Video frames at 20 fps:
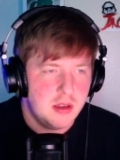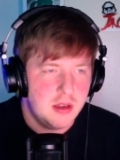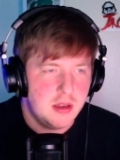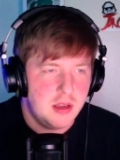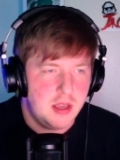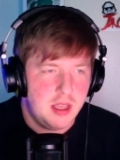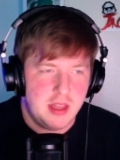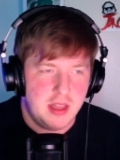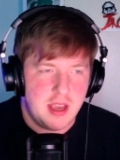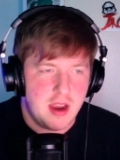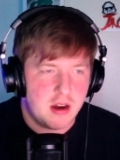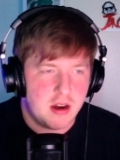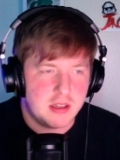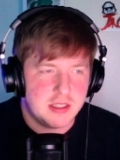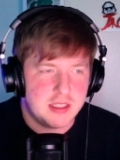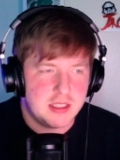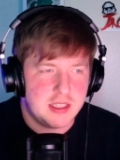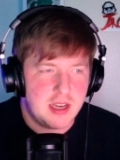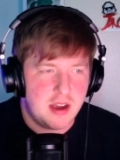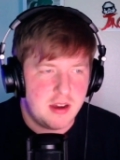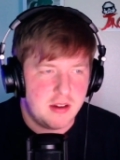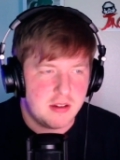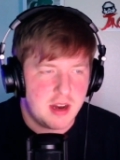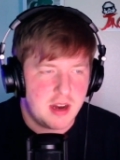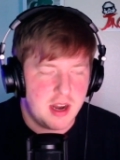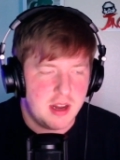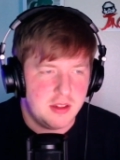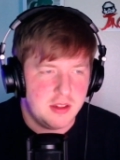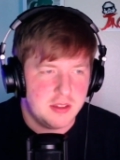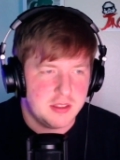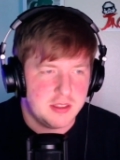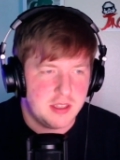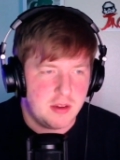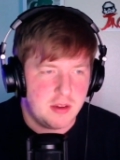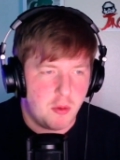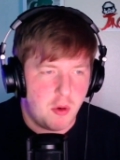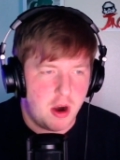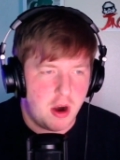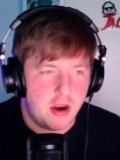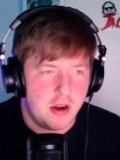in the art style kind of looks like
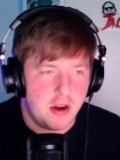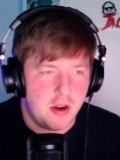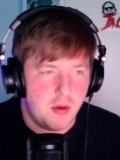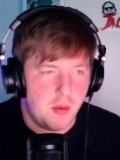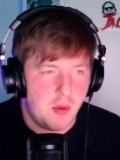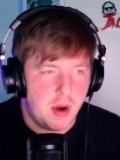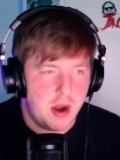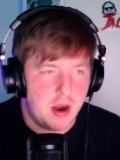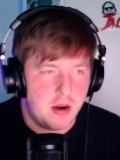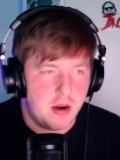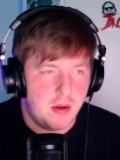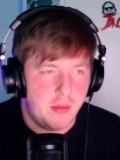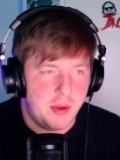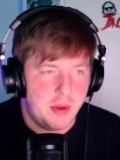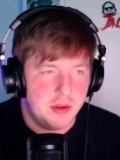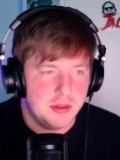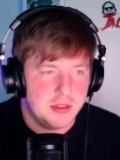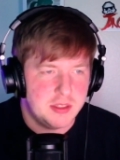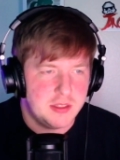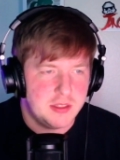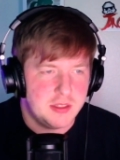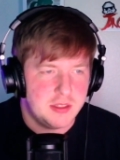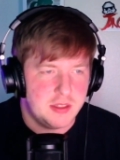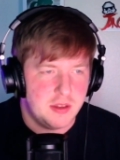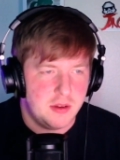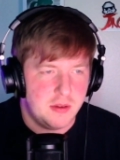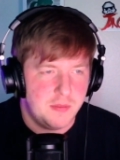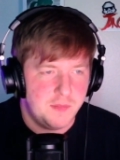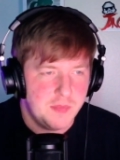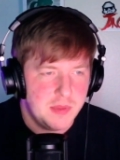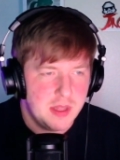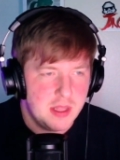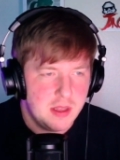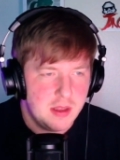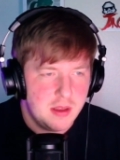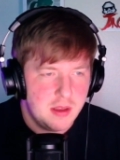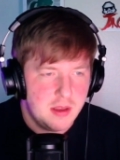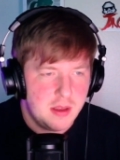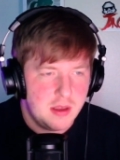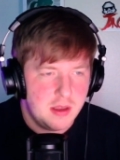WarioWare almost. So
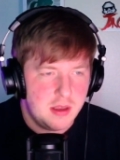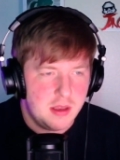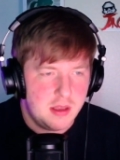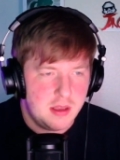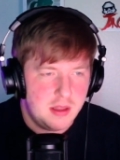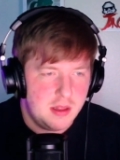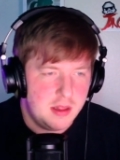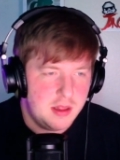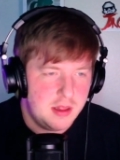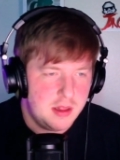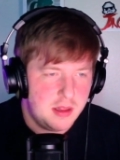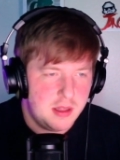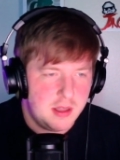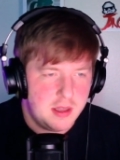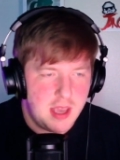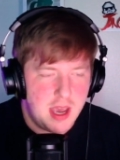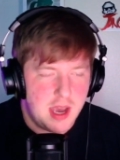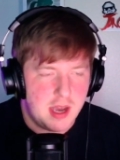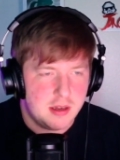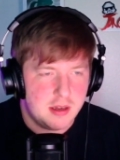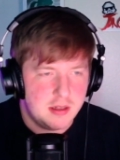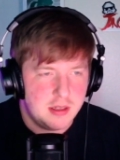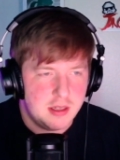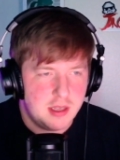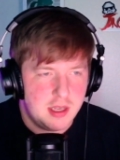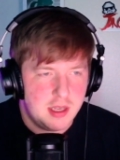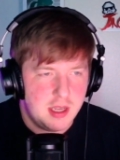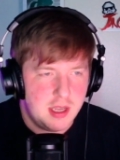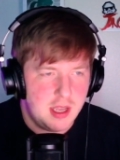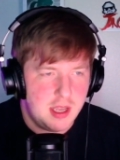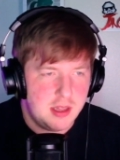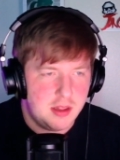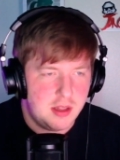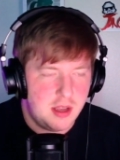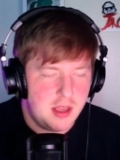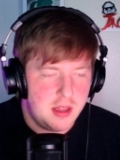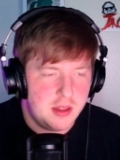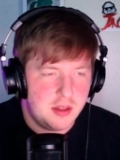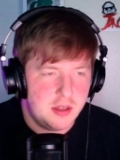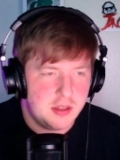yeah, it
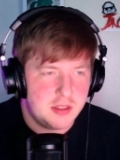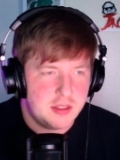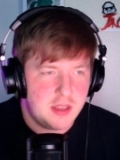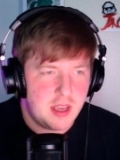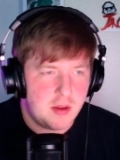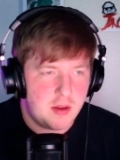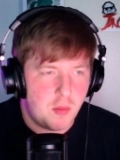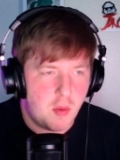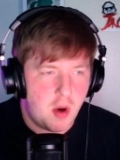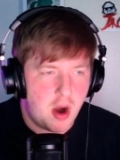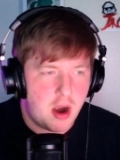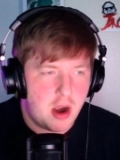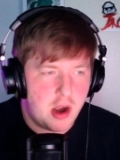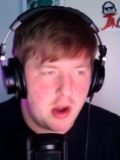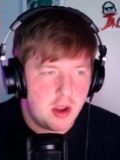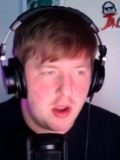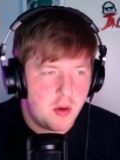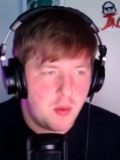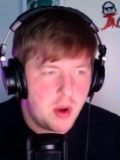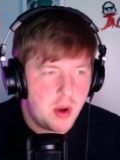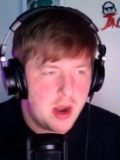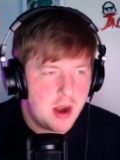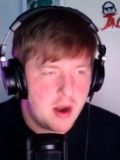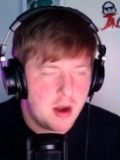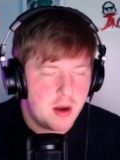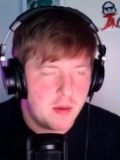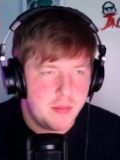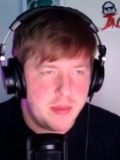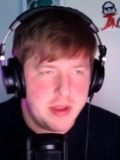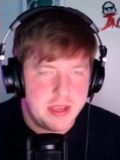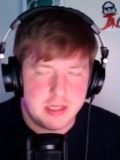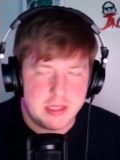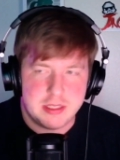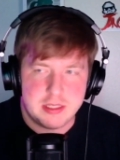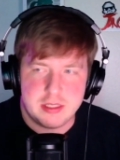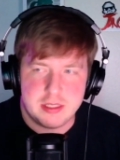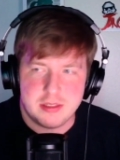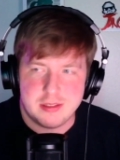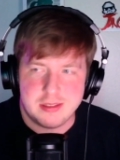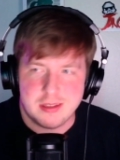it looks like WarioWare
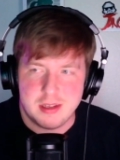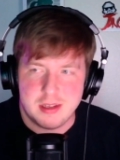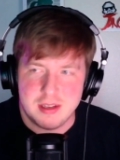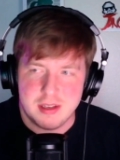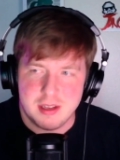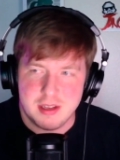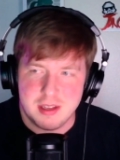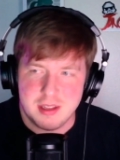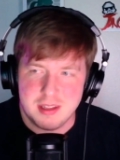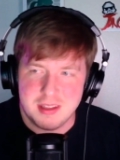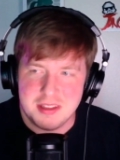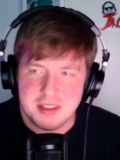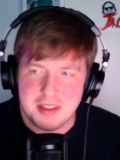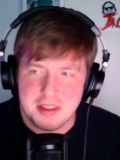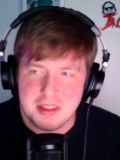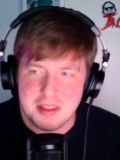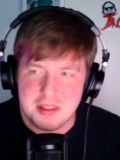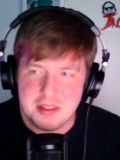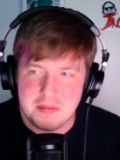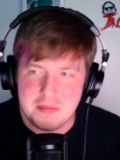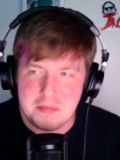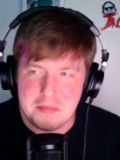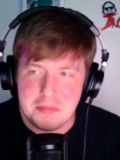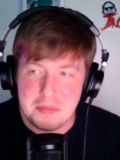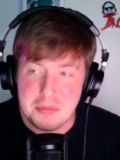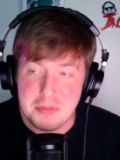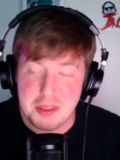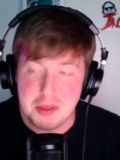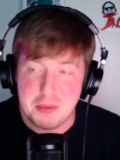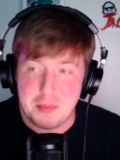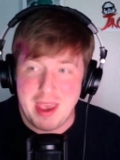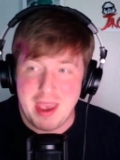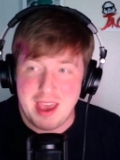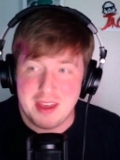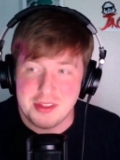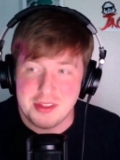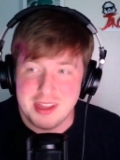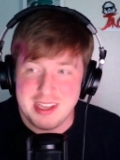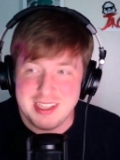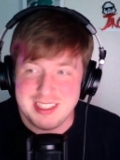meets uh, the
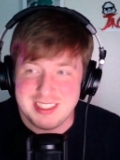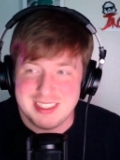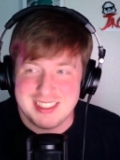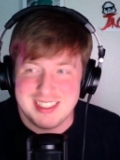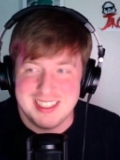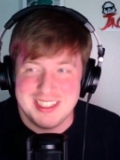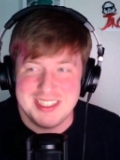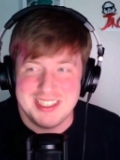Pathless.